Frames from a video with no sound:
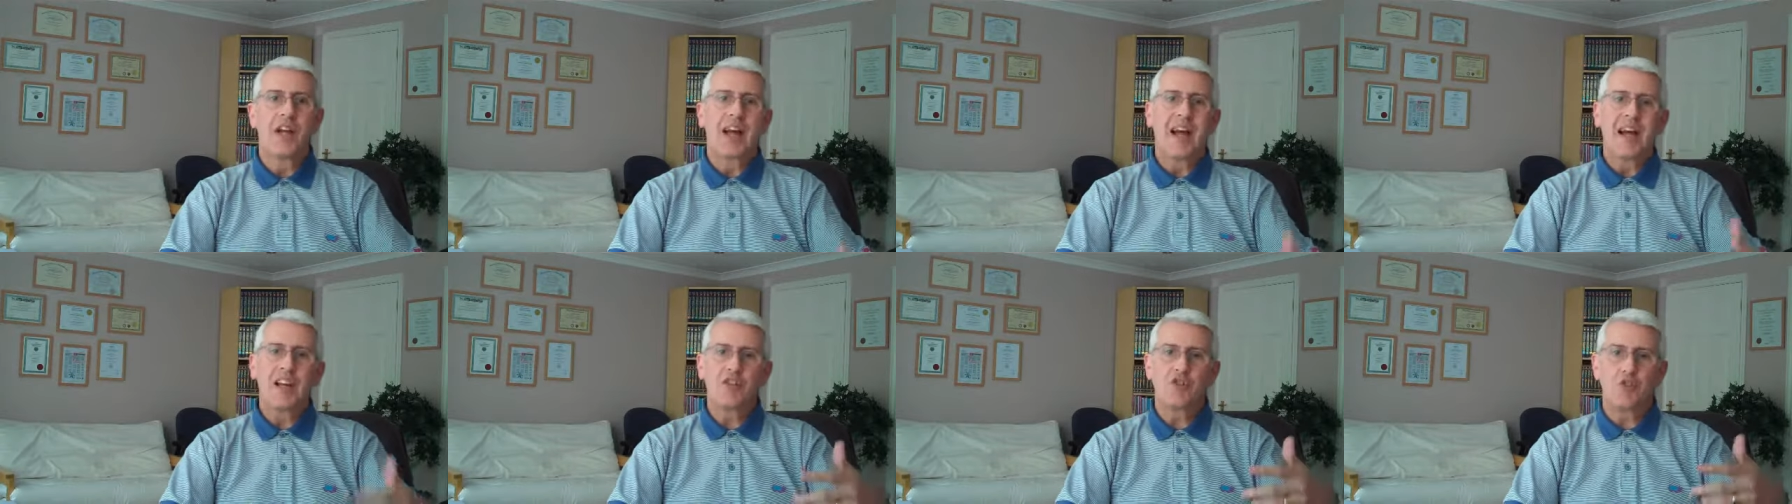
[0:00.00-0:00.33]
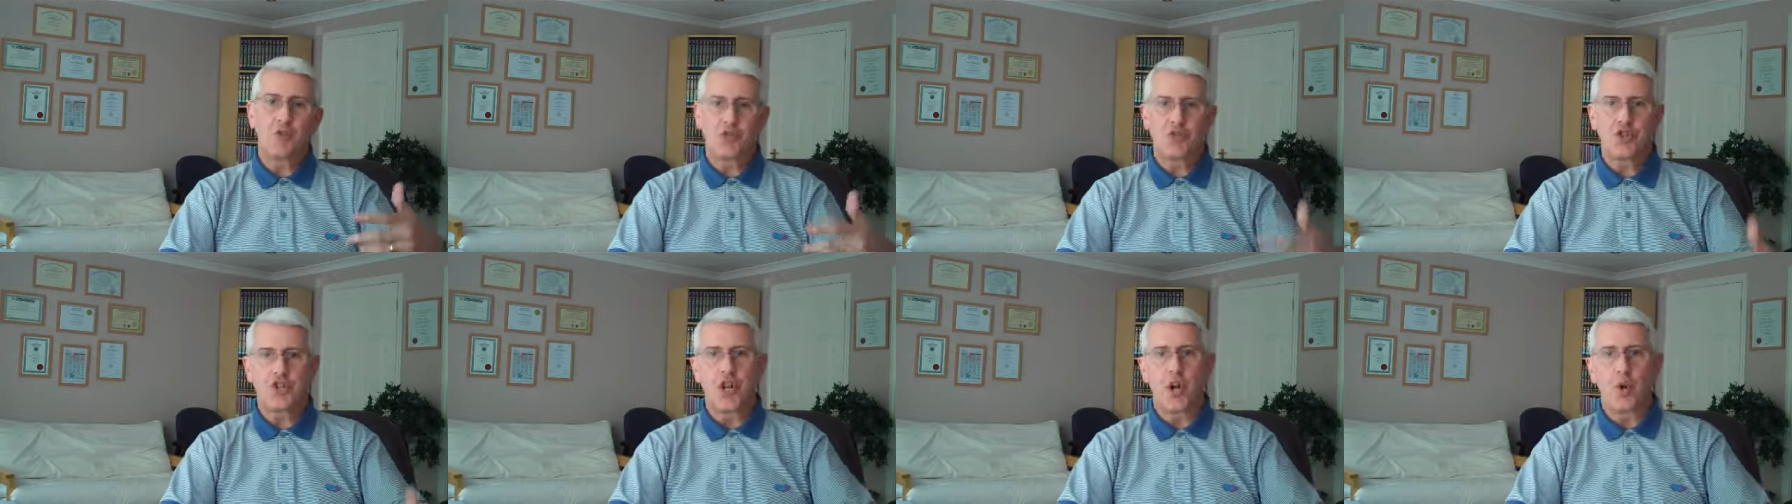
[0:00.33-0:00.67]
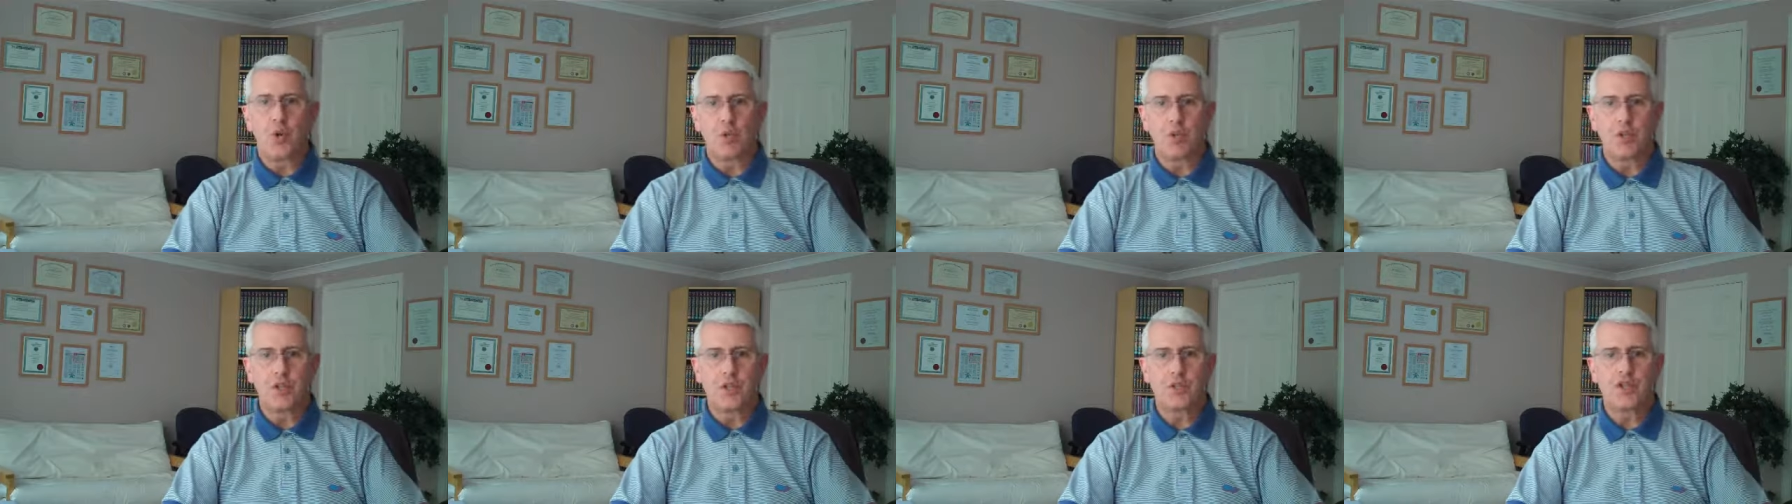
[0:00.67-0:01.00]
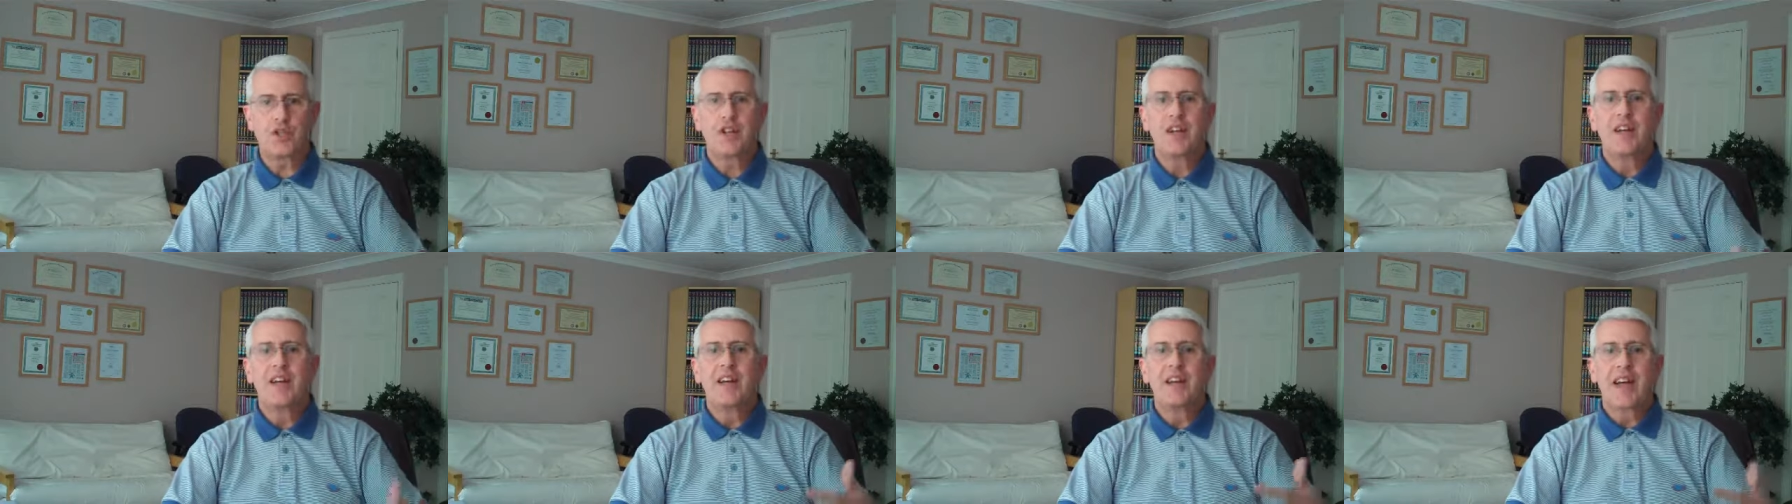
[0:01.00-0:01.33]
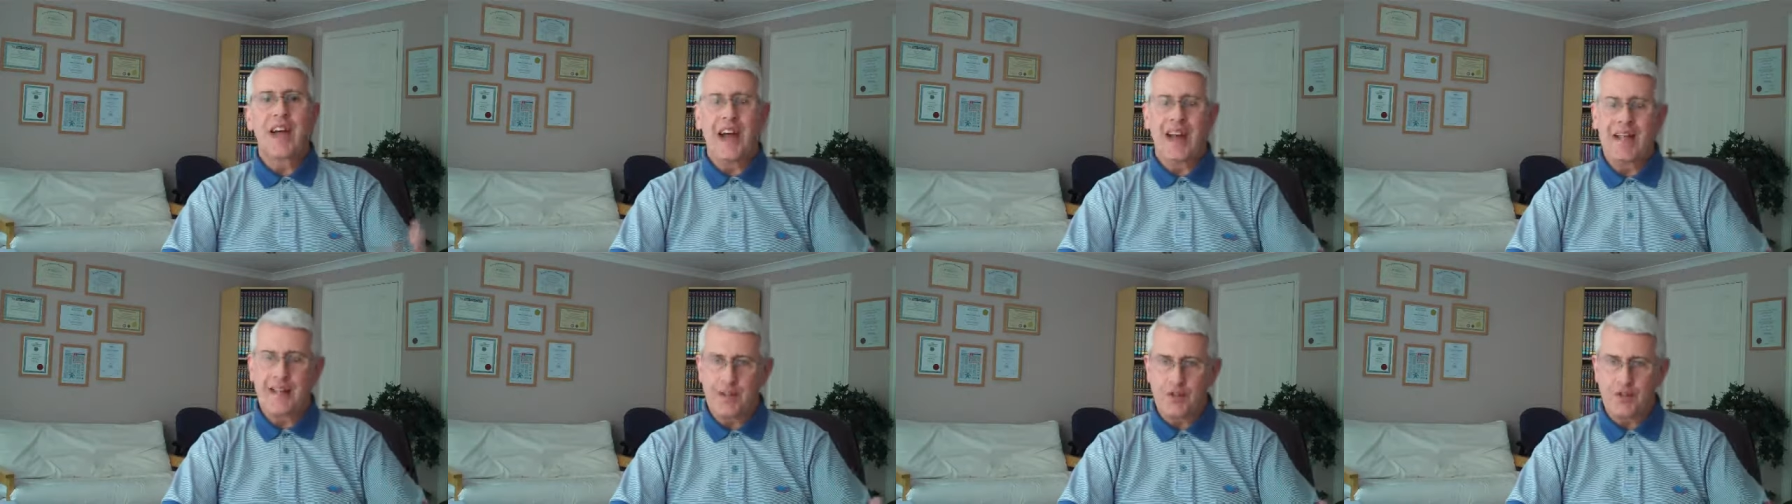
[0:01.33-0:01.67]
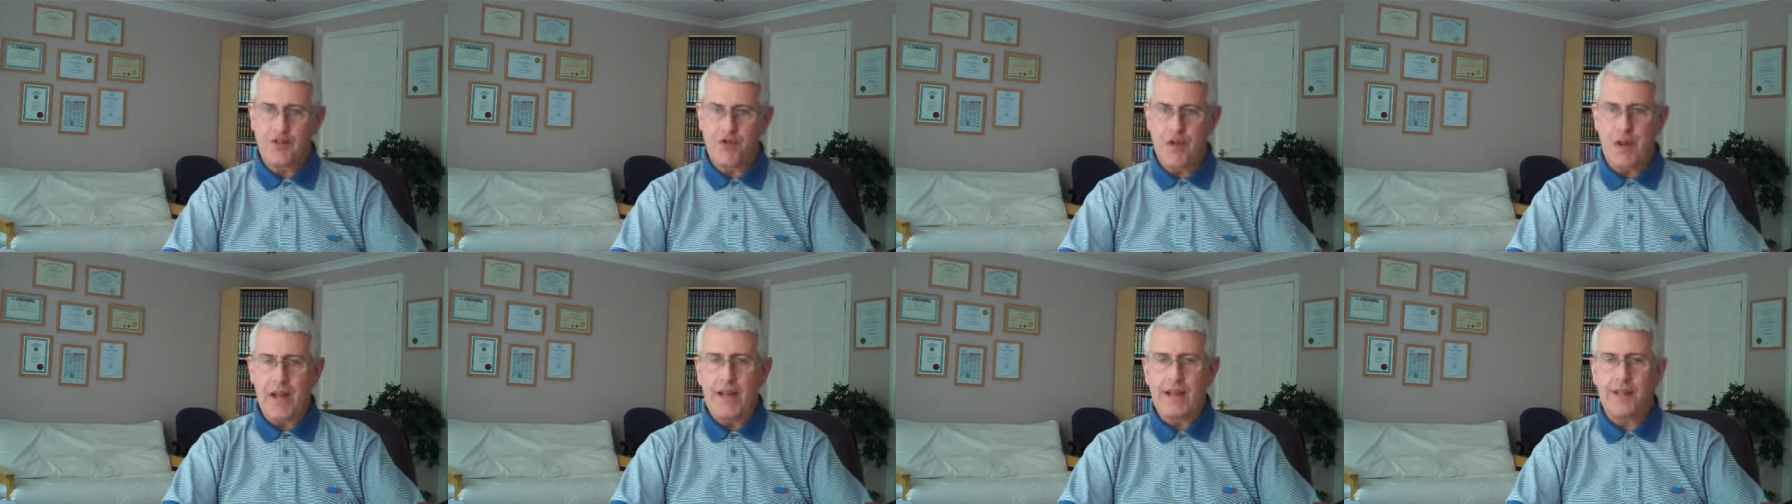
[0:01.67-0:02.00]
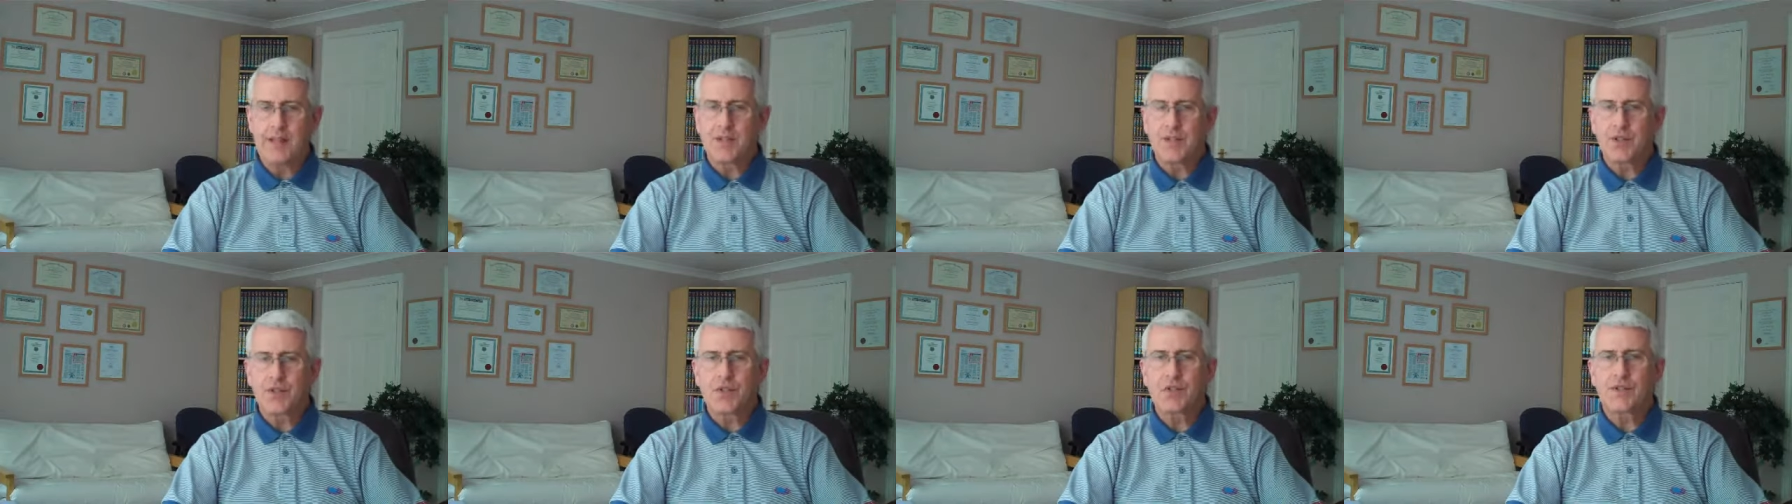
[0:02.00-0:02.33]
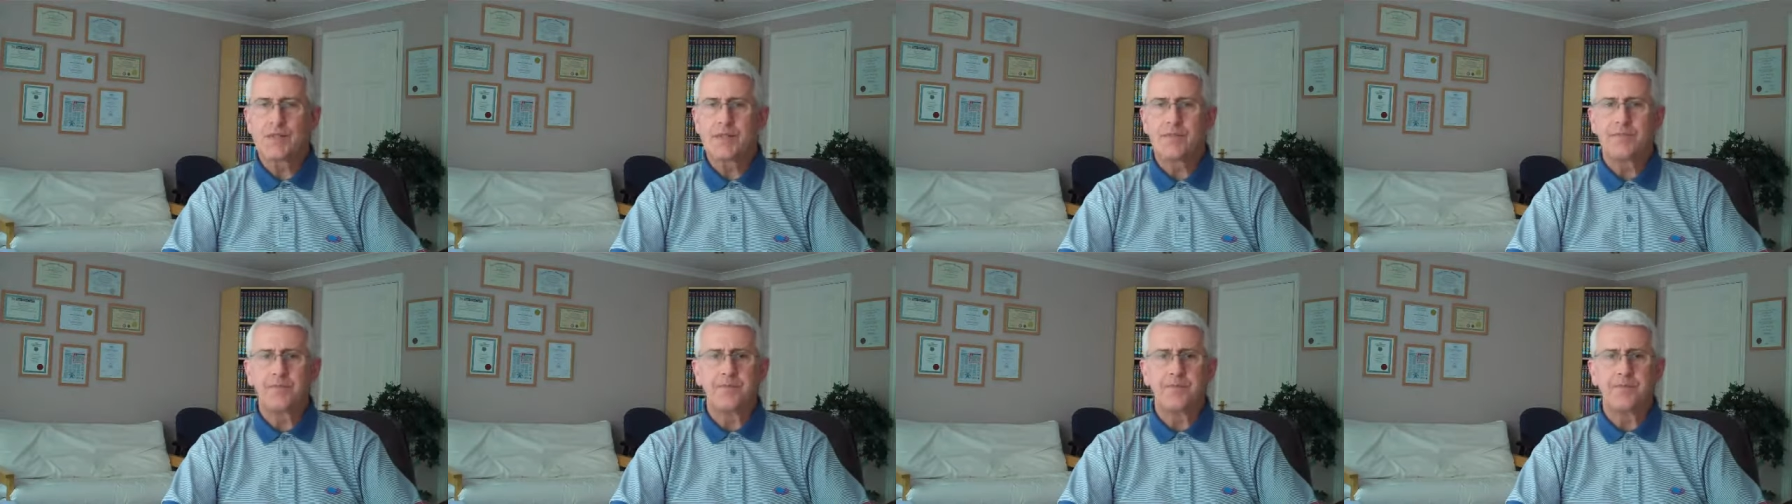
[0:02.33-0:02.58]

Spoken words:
and your shoulders at address.